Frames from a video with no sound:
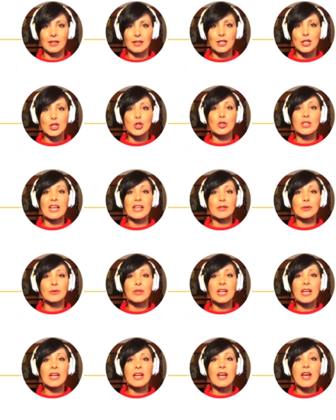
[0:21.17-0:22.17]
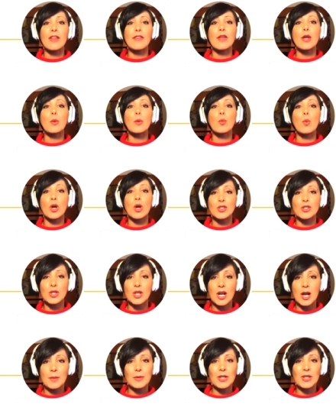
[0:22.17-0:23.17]
They should agree they want to
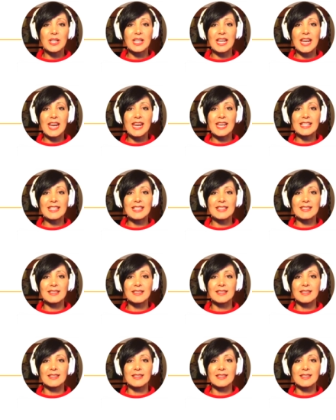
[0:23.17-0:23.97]
communicate,